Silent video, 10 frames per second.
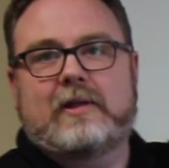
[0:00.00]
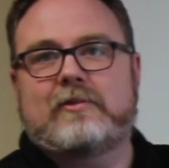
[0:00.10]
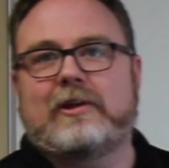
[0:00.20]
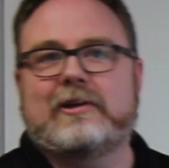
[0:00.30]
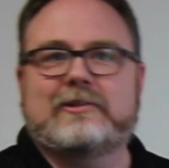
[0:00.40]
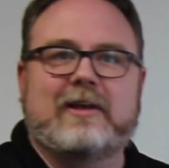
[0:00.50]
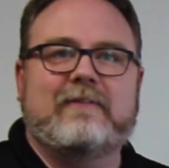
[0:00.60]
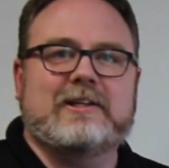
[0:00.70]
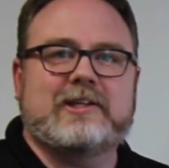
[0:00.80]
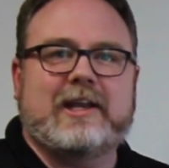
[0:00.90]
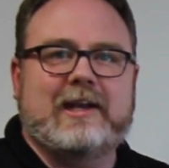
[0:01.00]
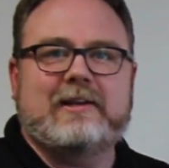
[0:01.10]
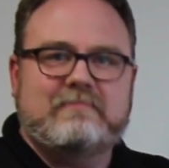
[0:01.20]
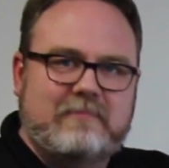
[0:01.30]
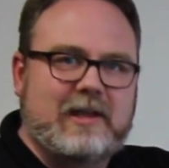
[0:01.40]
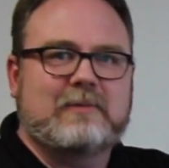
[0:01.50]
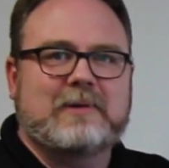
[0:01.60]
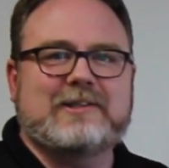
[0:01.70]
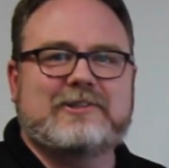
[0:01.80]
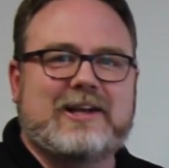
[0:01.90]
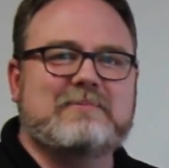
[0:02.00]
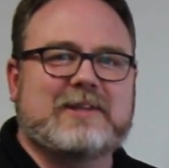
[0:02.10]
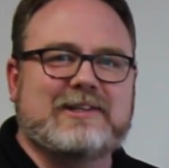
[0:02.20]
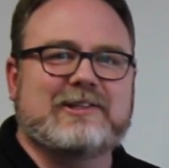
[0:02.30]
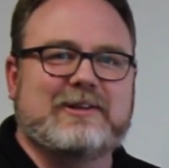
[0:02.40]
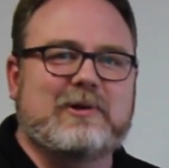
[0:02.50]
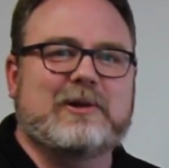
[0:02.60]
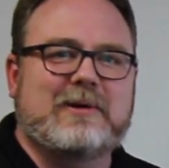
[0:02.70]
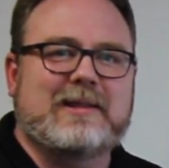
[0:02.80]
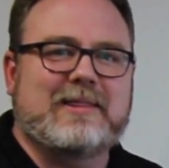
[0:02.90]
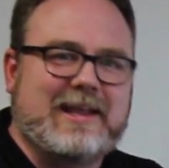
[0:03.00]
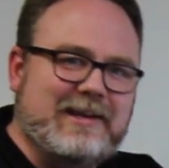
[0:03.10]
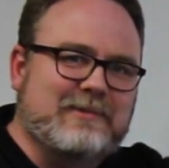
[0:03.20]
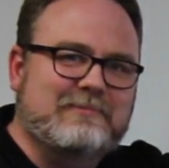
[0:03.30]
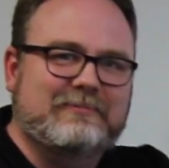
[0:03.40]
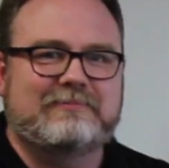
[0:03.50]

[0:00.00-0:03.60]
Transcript: consider yourself educated. Enterprise Job Scheduling 101. Thank you.